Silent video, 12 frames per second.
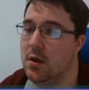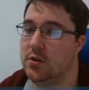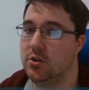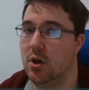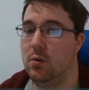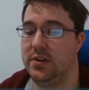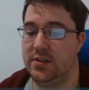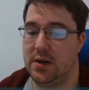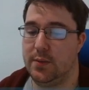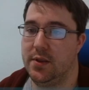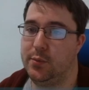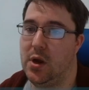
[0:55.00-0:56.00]
So let's talk
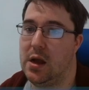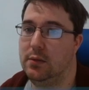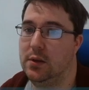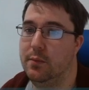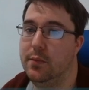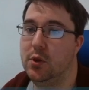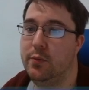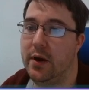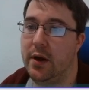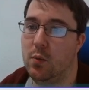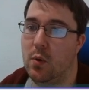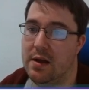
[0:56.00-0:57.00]
about the problem.
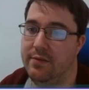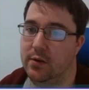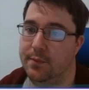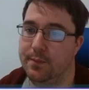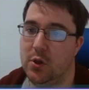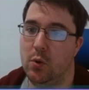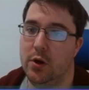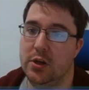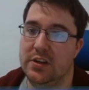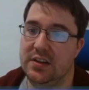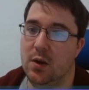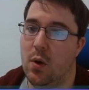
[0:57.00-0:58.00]
Blueberry Waffle. You are
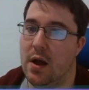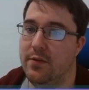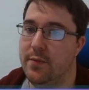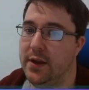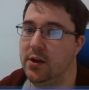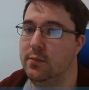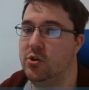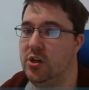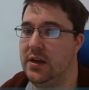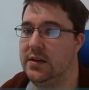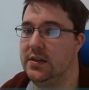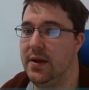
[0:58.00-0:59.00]
using a waffle maker
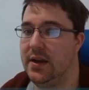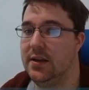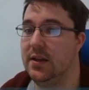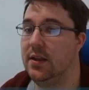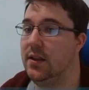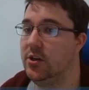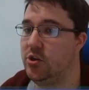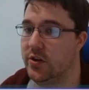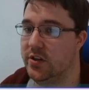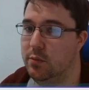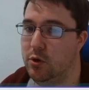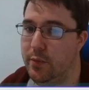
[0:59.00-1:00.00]
machine to make a
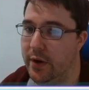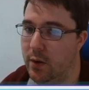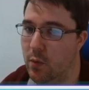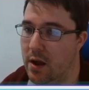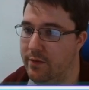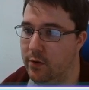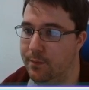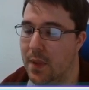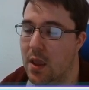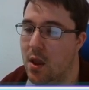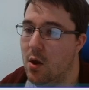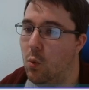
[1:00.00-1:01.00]
delicious blueberry waffle.
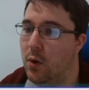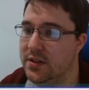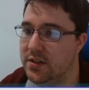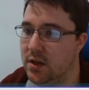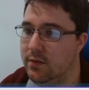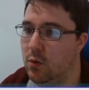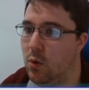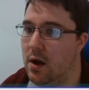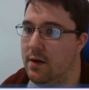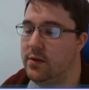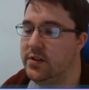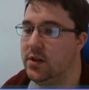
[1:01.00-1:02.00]
One side of your
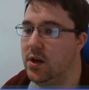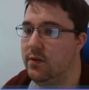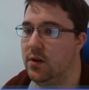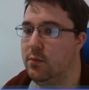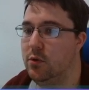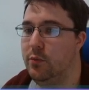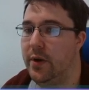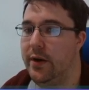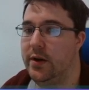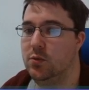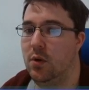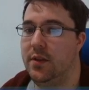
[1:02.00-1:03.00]
waffle is covered in
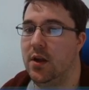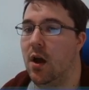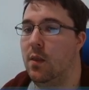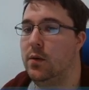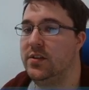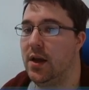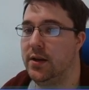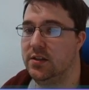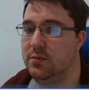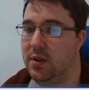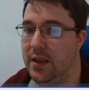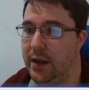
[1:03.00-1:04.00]
blueberries while the other side is
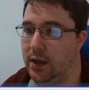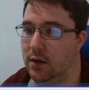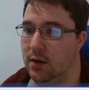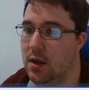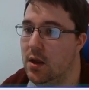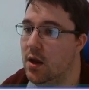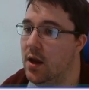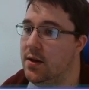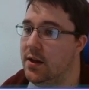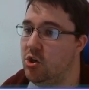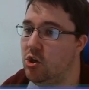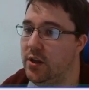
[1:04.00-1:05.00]
plain.
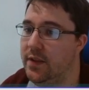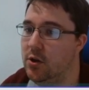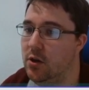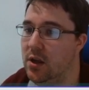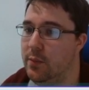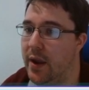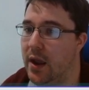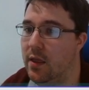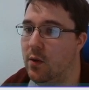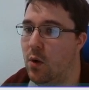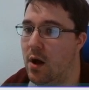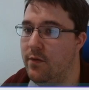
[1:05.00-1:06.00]
Initially, the cooking pan of
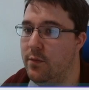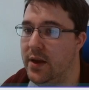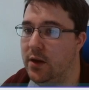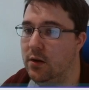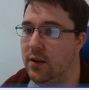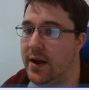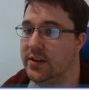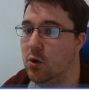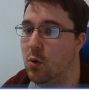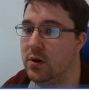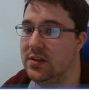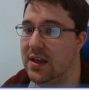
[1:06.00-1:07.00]
the waffle maker lies
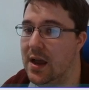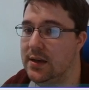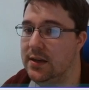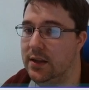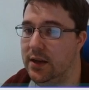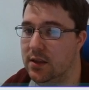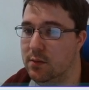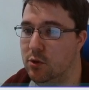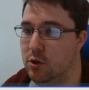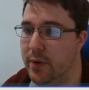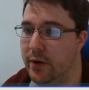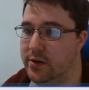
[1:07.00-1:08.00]
horizontally and the
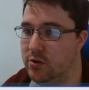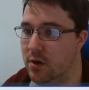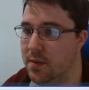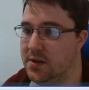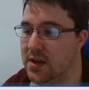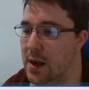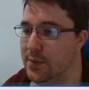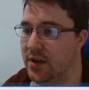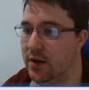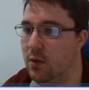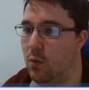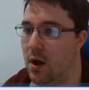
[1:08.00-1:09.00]
blueberries are on the top
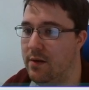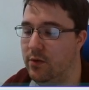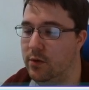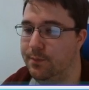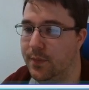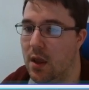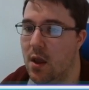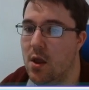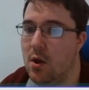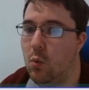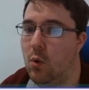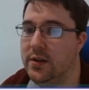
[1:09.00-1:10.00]
side of the waffle.
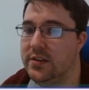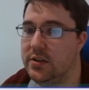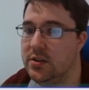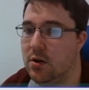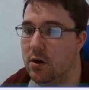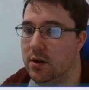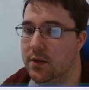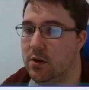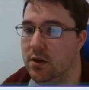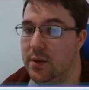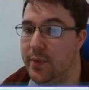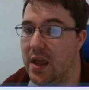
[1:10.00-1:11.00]
Once started, the
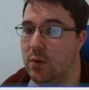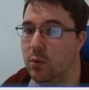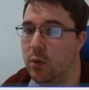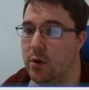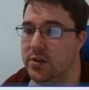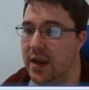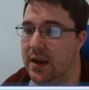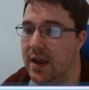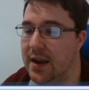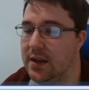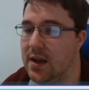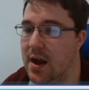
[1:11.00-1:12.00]
cooking pan will rotate
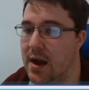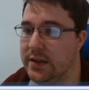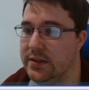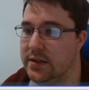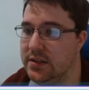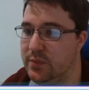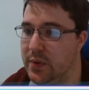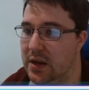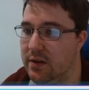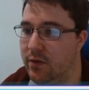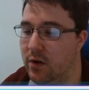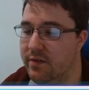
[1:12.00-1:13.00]
at a constant
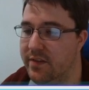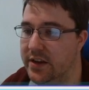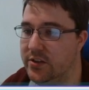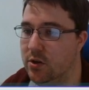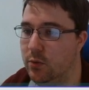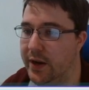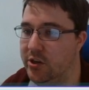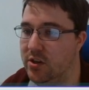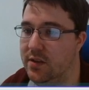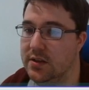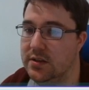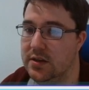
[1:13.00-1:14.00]
speed for a fixed
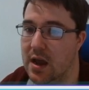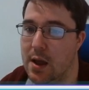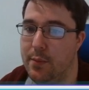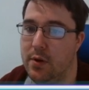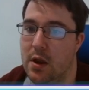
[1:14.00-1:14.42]
duration, then stop.